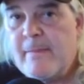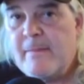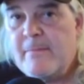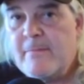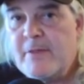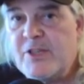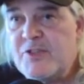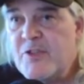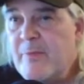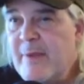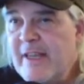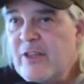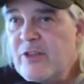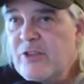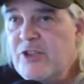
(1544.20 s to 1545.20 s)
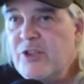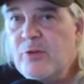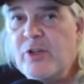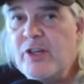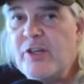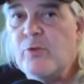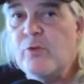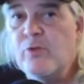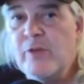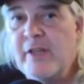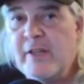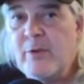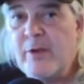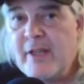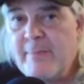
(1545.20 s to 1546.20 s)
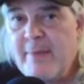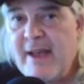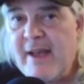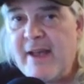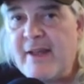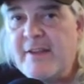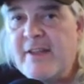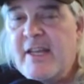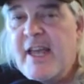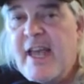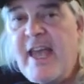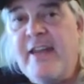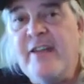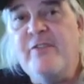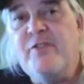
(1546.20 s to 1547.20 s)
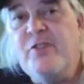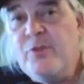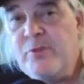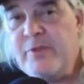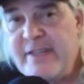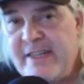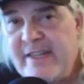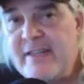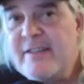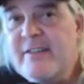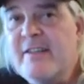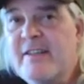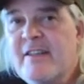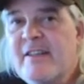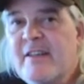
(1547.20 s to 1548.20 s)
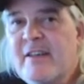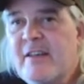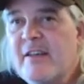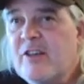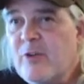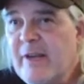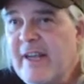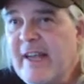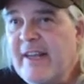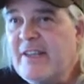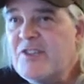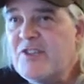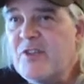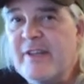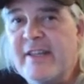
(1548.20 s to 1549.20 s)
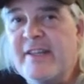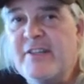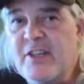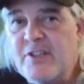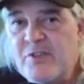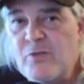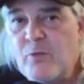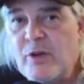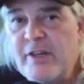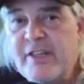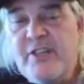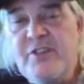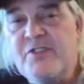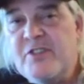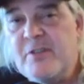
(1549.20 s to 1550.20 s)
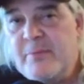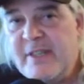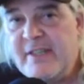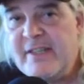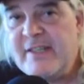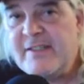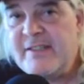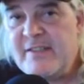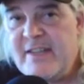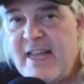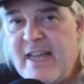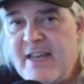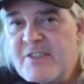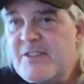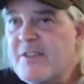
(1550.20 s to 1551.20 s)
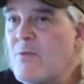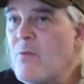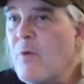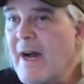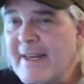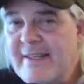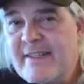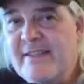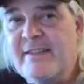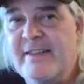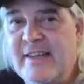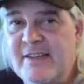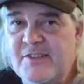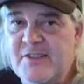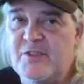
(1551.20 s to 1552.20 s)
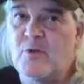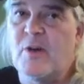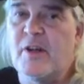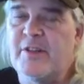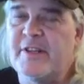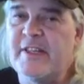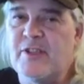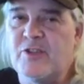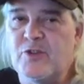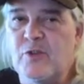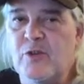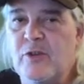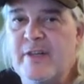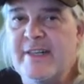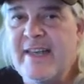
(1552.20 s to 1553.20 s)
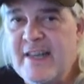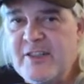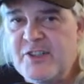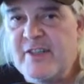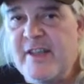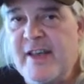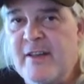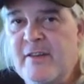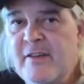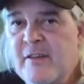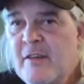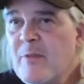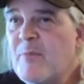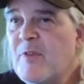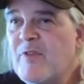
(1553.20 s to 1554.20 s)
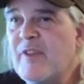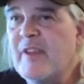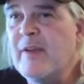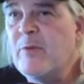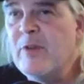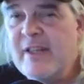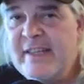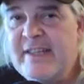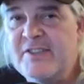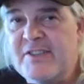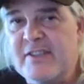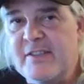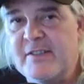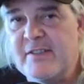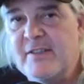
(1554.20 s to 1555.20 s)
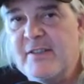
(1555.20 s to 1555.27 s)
Because they're making you look really, really bad. And if you did create it so that it doesn't work and you submitted it to Daz, then why didn't Daz's quality control catch that before they released it?